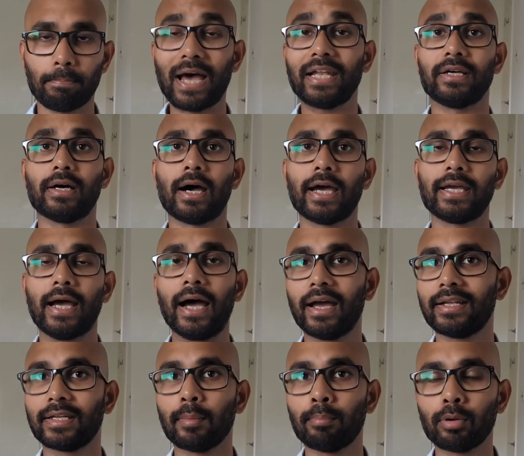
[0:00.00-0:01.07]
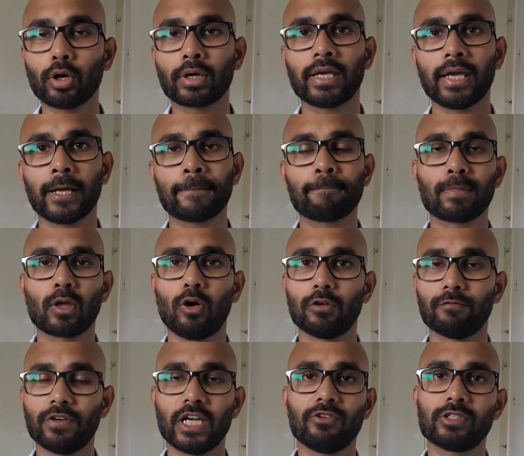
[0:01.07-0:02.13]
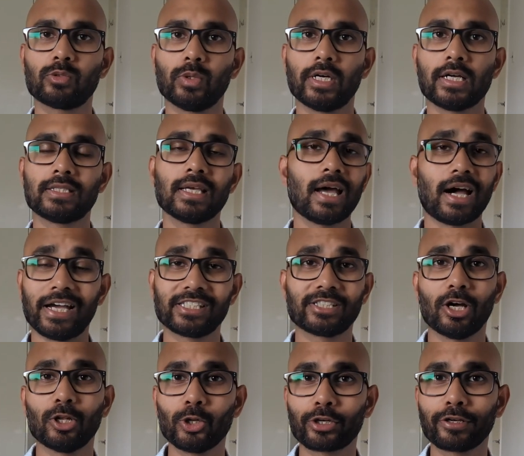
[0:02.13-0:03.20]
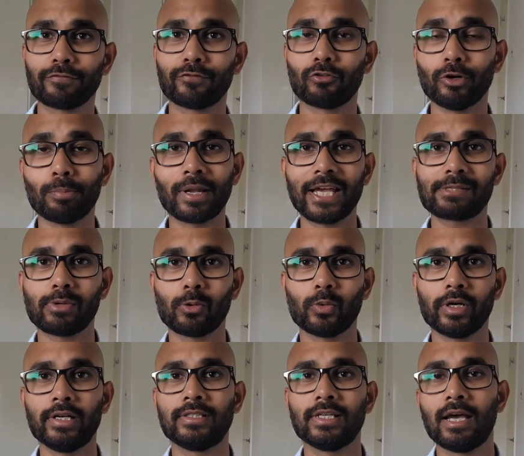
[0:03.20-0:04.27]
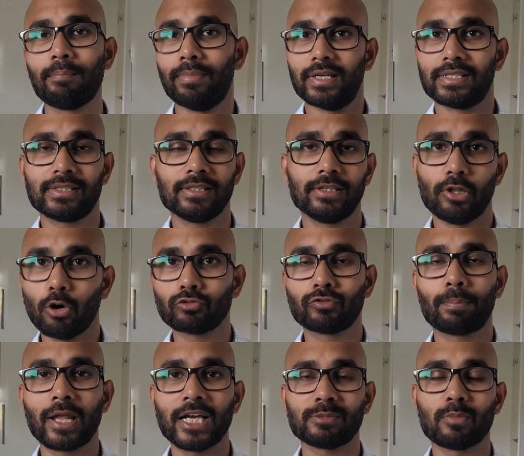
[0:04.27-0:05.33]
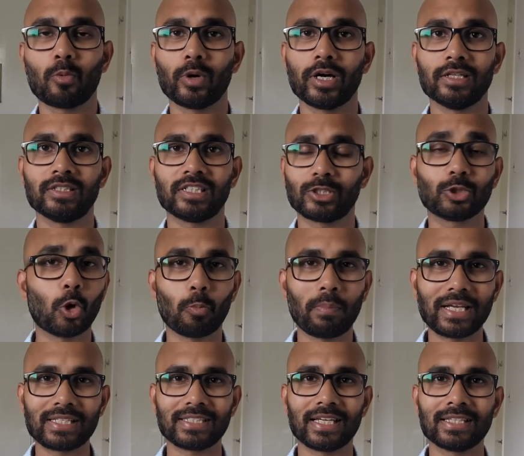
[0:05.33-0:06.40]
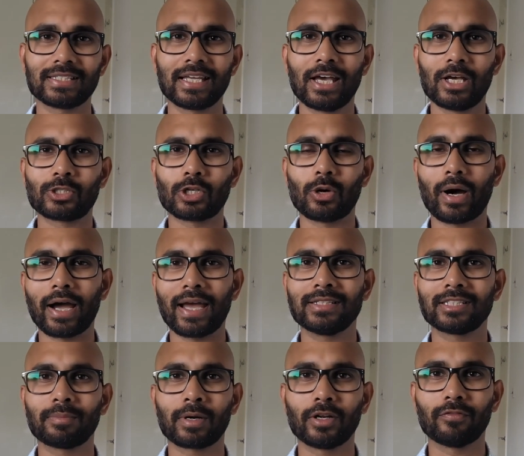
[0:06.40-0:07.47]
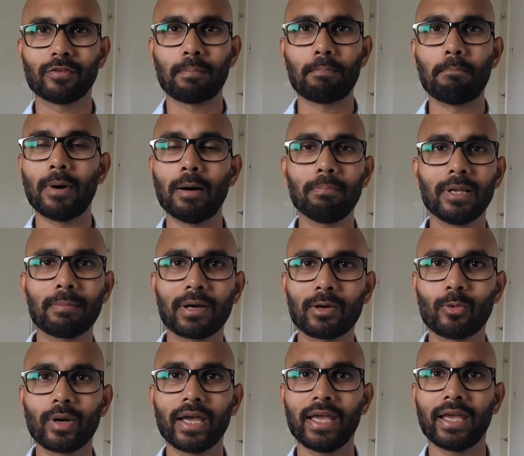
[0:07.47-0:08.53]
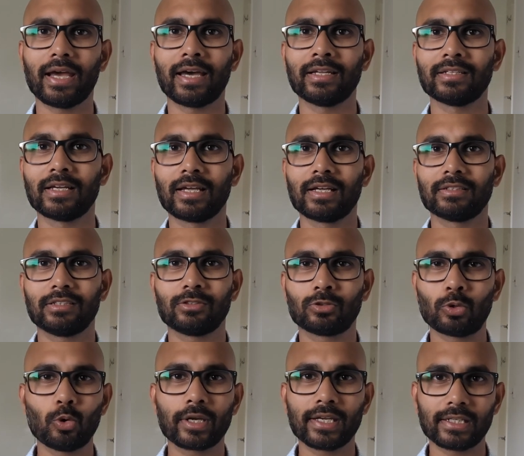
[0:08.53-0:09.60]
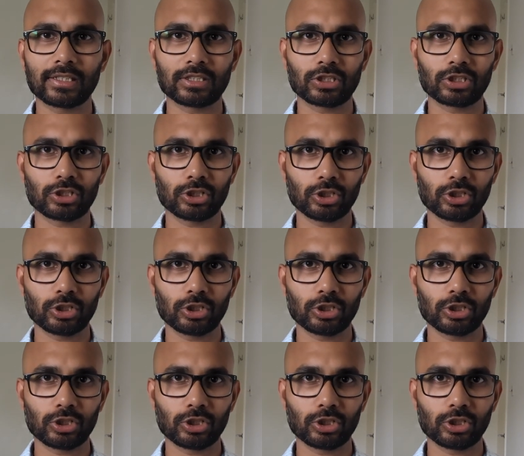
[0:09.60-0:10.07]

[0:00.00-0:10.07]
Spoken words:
manner. I end up blocking on various words. I start looking for replacement words, but those replacement words just don't make sense. So I end up kind of mumbling my way and just talking